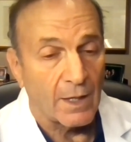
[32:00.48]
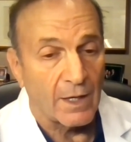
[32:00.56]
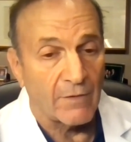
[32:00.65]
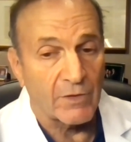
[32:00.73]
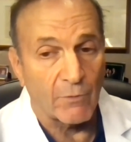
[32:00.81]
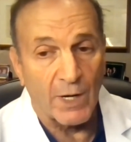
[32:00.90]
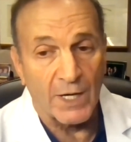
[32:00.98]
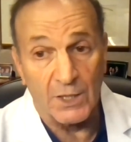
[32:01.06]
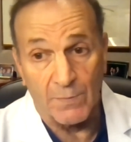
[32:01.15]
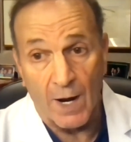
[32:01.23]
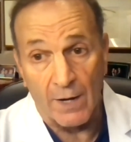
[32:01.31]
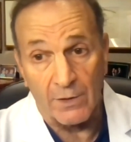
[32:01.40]
If the
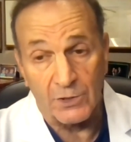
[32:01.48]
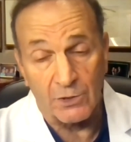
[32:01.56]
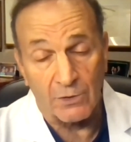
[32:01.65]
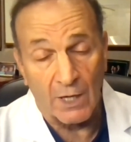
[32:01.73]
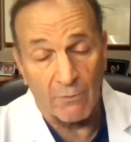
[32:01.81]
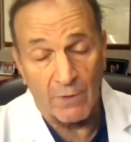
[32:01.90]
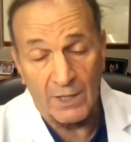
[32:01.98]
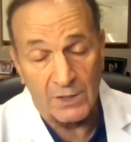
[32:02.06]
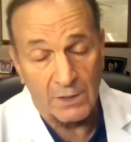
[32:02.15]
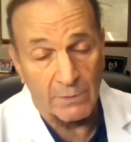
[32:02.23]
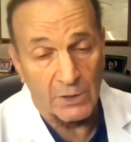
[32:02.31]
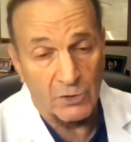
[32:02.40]
redness bothers you, that redness
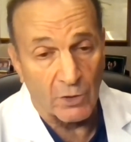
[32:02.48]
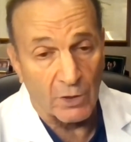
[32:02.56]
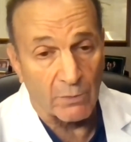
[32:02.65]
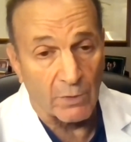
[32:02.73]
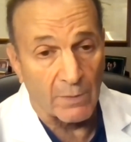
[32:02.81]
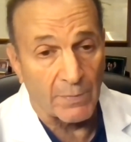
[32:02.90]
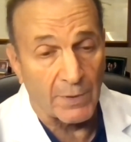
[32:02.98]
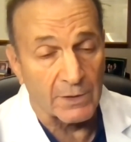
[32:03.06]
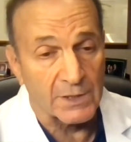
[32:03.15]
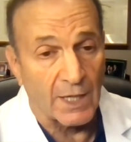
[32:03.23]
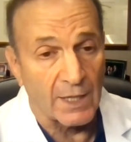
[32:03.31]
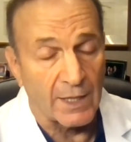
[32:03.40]
can be treated with a
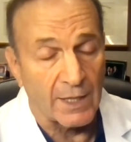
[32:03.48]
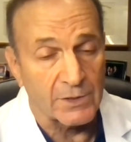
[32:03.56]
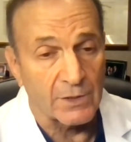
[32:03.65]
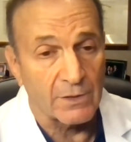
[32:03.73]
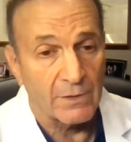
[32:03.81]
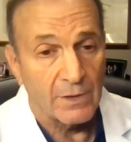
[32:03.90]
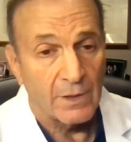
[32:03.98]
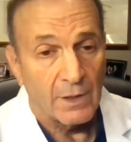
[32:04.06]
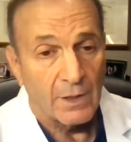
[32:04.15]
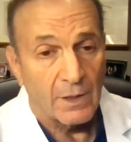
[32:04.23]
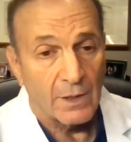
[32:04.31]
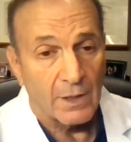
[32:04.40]
pulse dye laser.
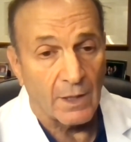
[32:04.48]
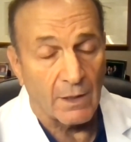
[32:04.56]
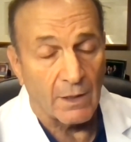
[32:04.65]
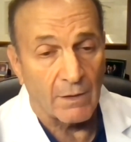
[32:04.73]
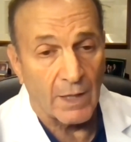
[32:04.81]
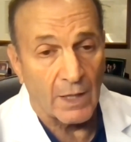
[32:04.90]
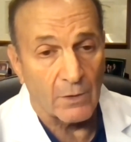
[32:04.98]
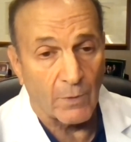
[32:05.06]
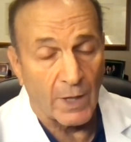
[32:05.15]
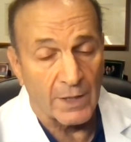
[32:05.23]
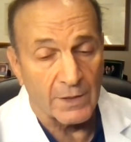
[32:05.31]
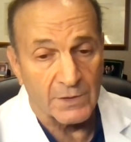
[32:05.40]

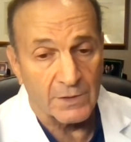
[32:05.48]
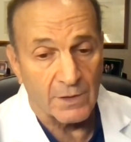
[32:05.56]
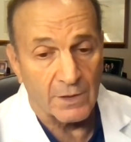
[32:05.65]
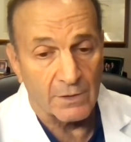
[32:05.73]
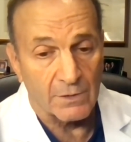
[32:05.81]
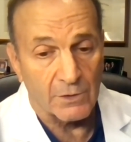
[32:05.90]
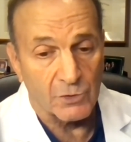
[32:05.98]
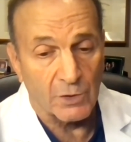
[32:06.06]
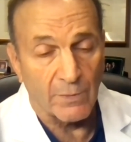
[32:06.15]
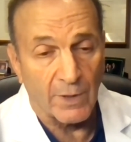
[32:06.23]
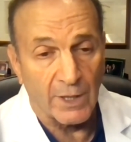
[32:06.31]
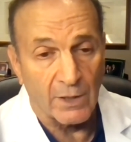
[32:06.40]
Otherwise, there
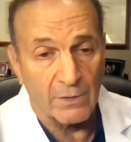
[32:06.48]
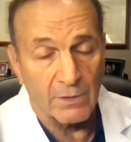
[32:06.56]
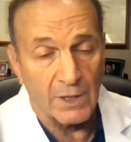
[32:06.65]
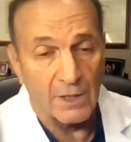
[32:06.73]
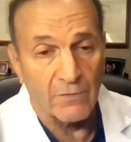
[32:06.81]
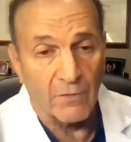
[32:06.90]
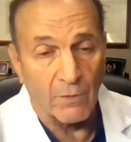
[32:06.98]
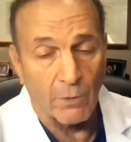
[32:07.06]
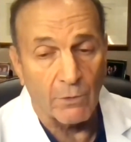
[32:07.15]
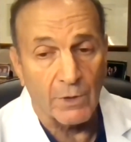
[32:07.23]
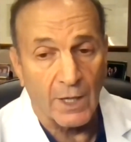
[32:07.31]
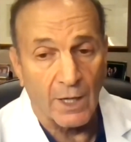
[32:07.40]
shouldn't be any need for
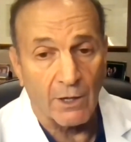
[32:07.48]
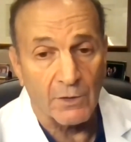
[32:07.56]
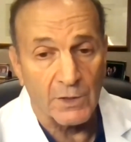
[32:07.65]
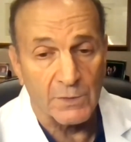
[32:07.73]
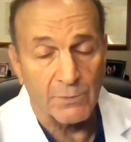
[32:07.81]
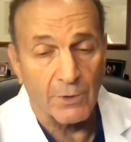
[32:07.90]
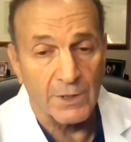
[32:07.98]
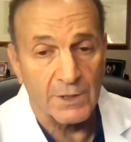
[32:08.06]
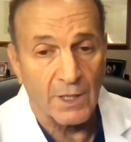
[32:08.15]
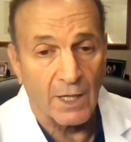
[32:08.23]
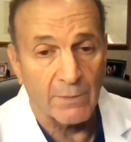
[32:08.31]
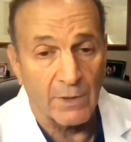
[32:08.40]
wound care at this point
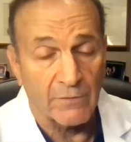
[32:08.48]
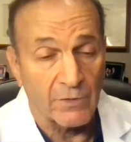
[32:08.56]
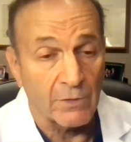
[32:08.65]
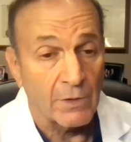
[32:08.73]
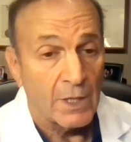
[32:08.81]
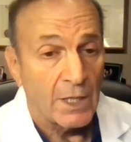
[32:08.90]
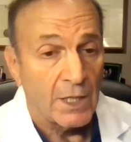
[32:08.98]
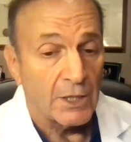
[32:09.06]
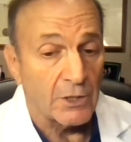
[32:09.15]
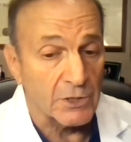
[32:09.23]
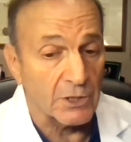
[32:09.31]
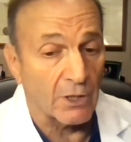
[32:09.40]
in time. But if
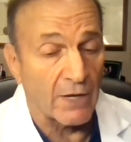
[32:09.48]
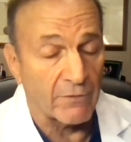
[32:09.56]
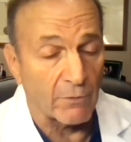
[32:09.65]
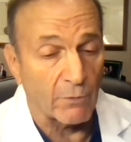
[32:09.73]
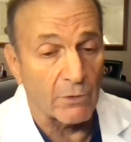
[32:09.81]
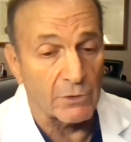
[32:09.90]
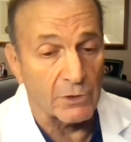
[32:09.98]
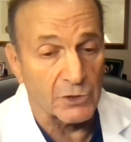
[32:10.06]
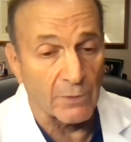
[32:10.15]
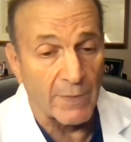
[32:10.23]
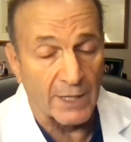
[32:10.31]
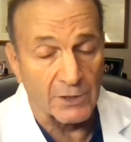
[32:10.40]
you still have a wound, you
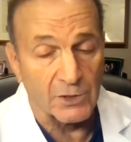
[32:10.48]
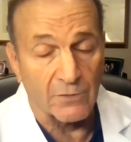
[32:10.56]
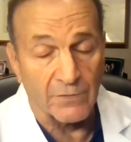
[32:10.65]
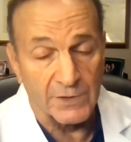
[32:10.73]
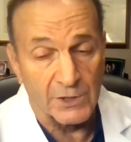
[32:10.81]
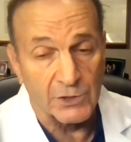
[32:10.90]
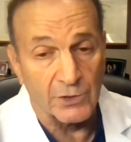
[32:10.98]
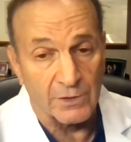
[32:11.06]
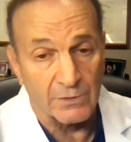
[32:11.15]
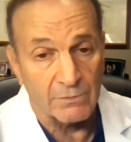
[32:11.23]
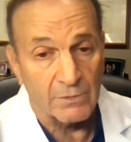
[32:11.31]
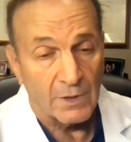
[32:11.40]
should go back to your physician and
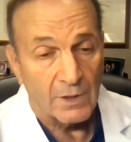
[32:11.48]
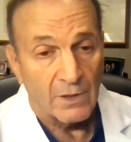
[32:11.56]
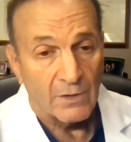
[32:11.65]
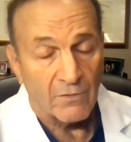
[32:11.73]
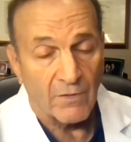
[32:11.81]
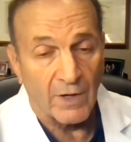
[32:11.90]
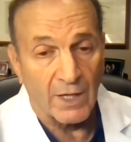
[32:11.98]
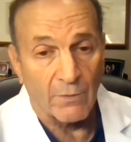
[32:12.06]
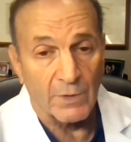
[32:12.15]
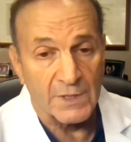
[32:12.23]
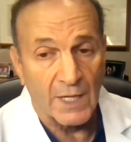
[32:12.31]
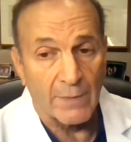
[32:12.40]
find out
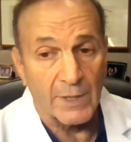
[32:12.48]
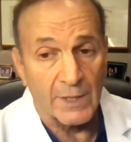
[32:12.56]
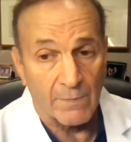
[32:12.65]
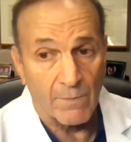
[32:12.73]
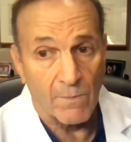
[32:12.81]
what's happening.